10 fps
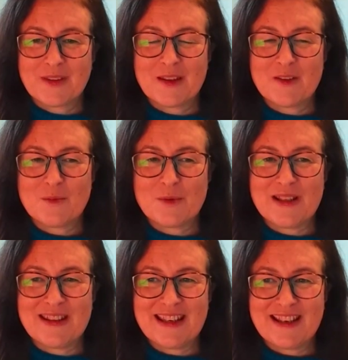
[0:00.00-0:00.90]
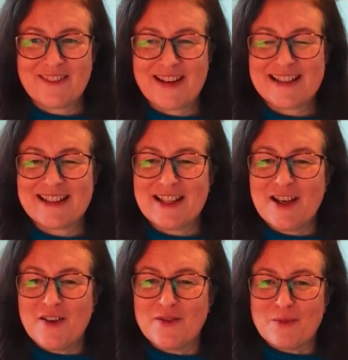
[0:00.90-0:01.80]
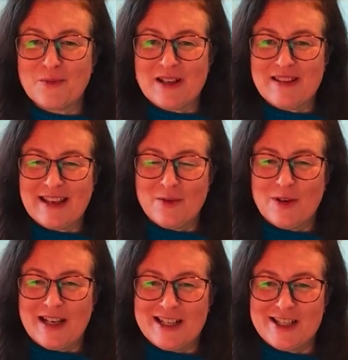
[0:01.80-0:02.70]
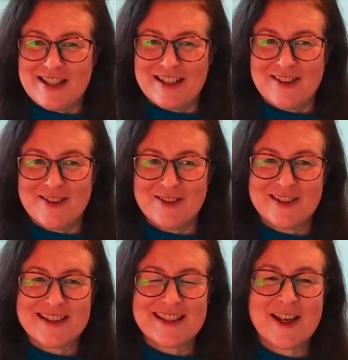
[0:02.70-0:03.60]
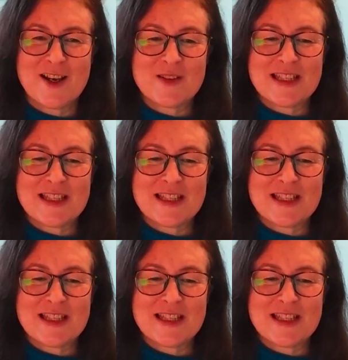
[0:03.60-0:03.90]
Just breathing in grace and love and breathing out all energy that no longer serves.